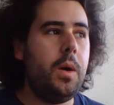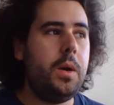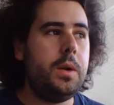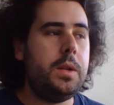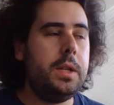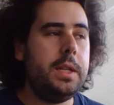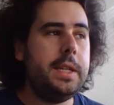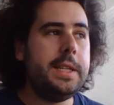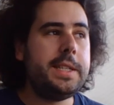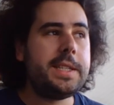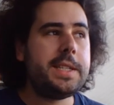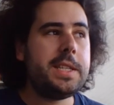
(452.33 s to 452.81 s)

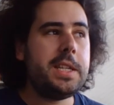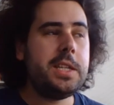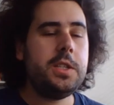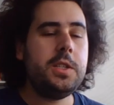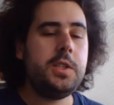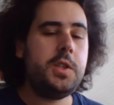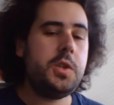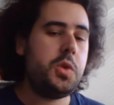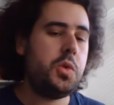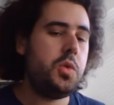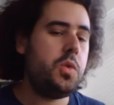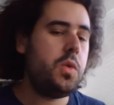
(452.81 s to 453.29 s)
listening
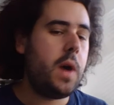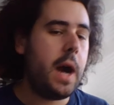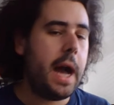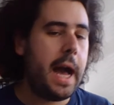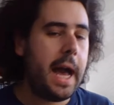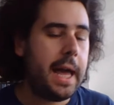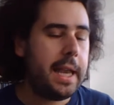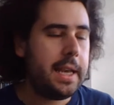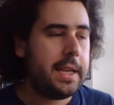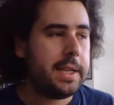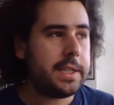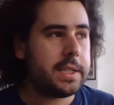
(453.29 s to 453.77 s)
to
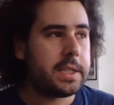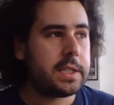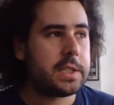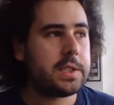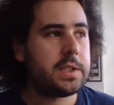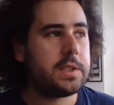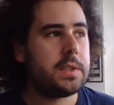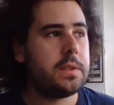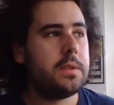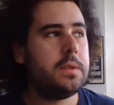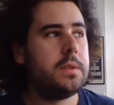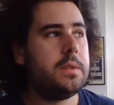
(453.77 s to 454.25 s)

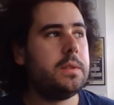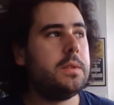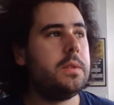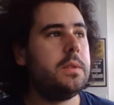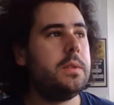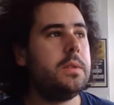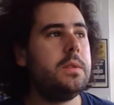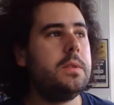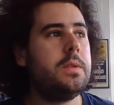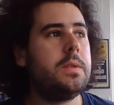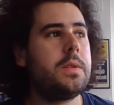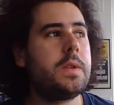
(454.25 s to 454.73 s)
Alex
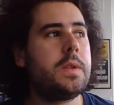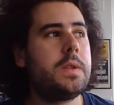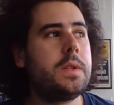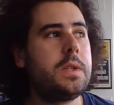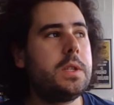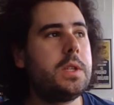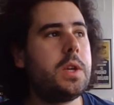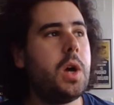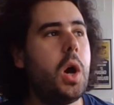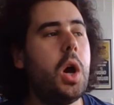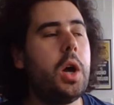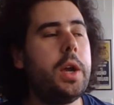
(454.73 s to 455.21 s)

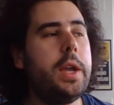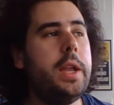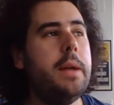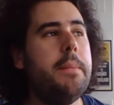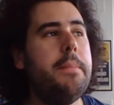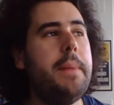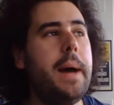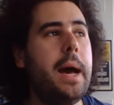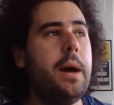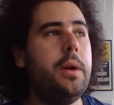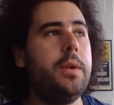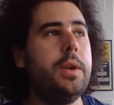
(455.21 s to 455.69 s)
talking
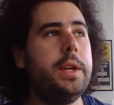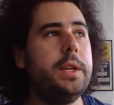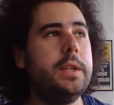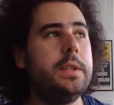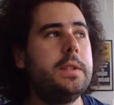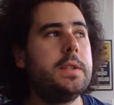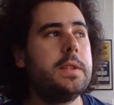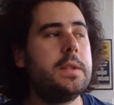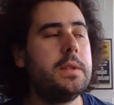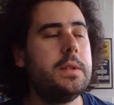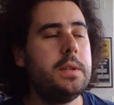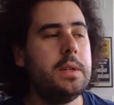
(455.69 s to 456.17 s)
about
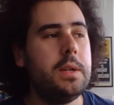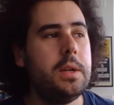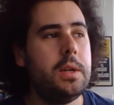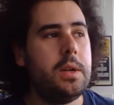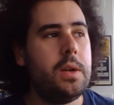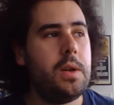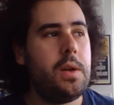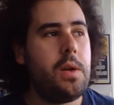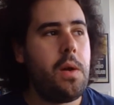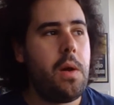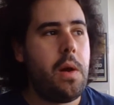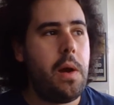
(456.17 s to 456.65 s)
it
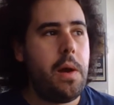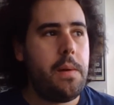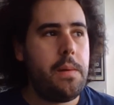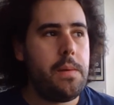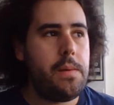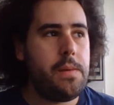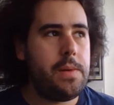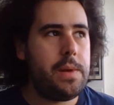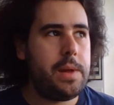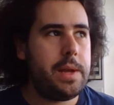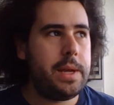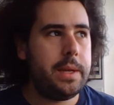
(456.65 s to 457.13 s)

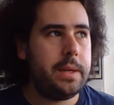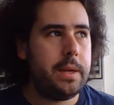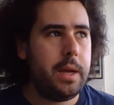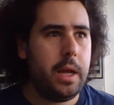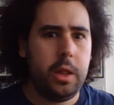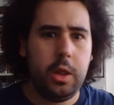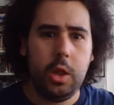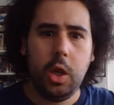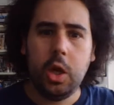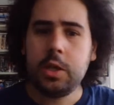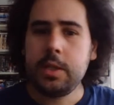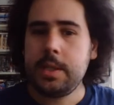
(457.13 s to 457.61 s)

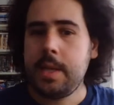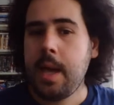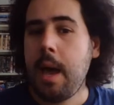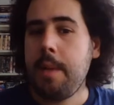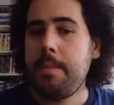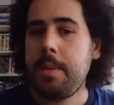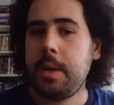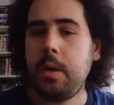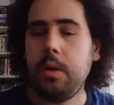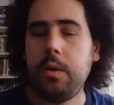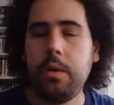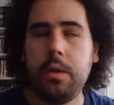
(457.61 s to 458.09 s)
a long
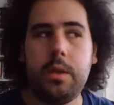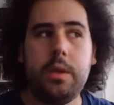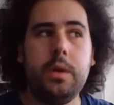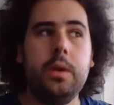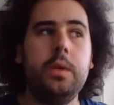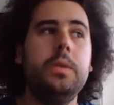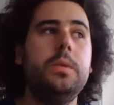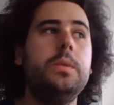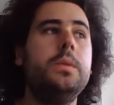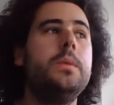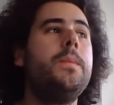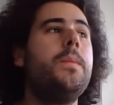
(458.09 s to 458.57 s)
time ago,
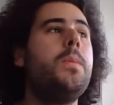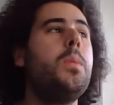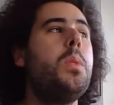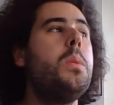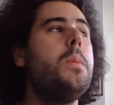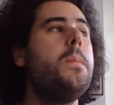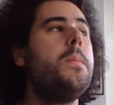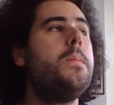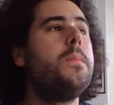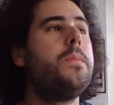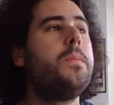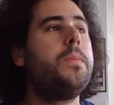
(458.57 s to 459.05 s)
though,
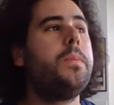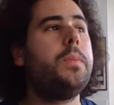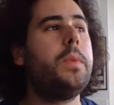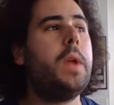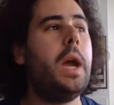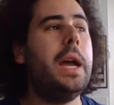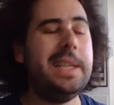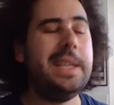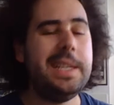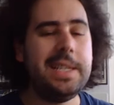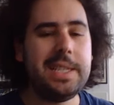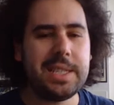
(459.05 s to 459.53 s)

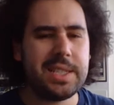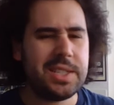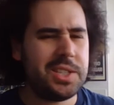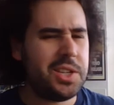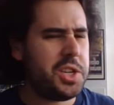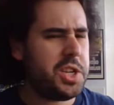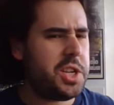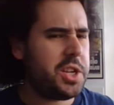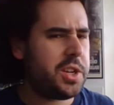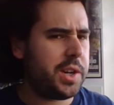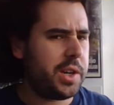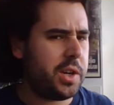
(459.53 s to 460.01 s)
at least a
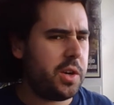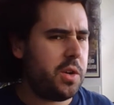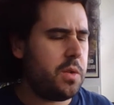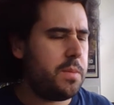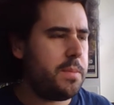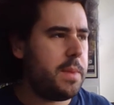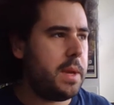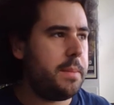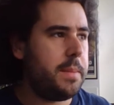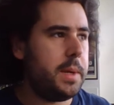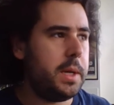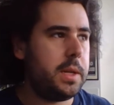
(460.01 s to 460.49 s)
year ago,
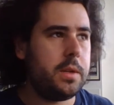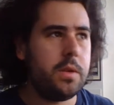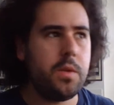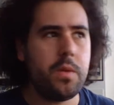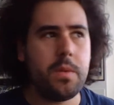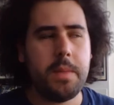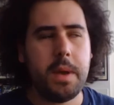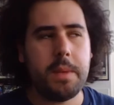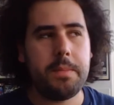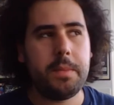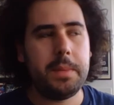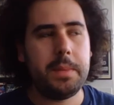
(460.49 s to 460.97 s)
maybe, I don't
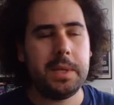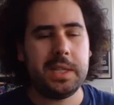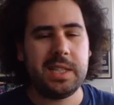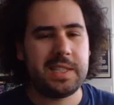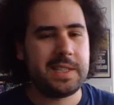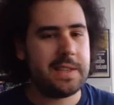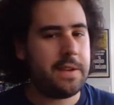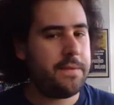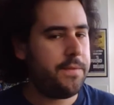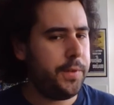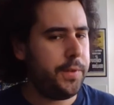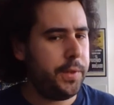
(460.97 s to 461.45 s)
remember, but
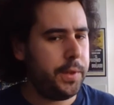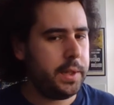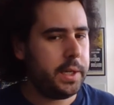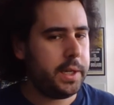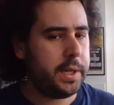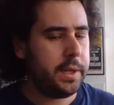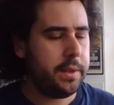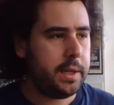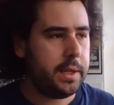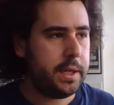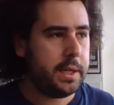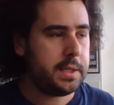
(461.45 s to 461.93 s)
something
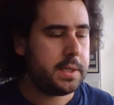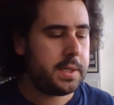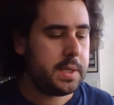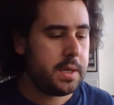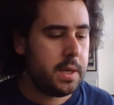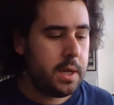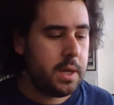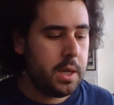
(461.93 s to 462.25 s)
like that,